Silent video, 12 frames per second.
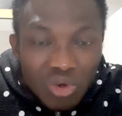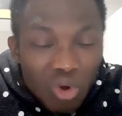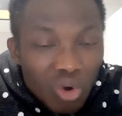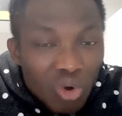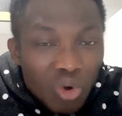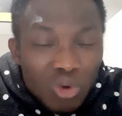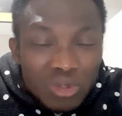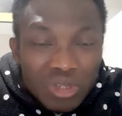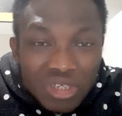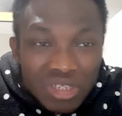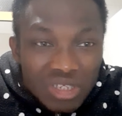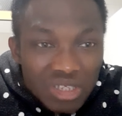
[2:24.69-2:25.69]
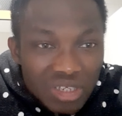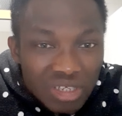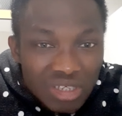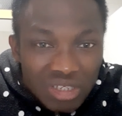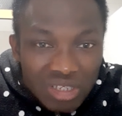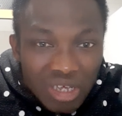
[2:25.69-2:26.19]
all these
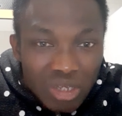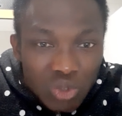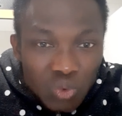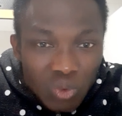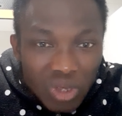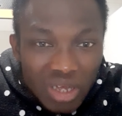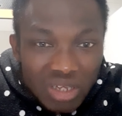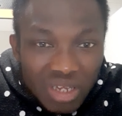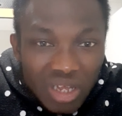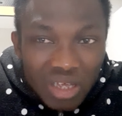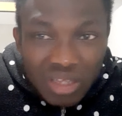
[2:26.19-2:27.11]
sins that we are now.